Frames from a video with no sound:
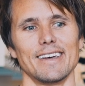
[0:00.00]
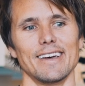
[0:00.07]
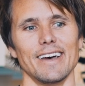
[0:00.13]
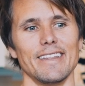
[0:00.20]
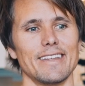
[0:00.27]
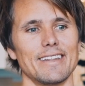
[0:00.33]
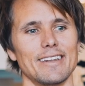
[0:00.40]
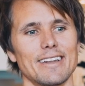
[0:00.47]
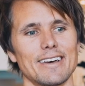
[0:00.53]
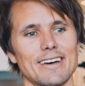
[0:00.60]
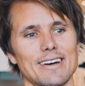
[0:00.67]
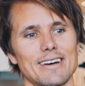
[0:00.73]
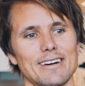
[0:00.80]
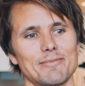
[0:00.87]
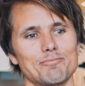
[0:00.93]
And then
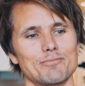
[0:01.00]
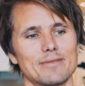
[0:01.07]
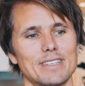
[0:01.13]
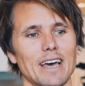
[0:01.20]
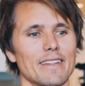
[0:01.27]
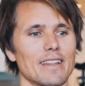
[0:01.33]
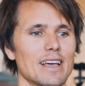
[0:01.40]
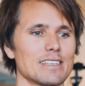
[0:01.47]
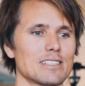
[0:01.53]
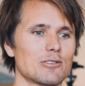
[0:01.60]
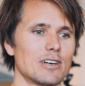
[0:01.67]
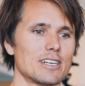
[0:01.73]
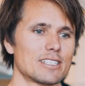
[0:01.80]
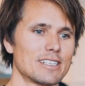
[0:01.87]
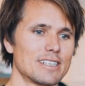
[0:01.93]
the last
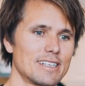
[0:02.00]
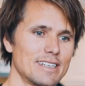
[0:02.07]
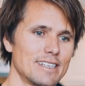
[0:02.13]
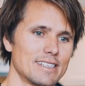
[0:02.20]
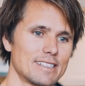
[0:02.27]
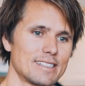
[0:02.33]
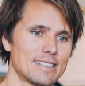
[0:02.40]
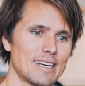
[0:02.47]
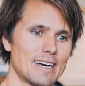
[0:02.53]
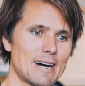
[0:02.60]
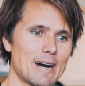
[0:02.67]
question is,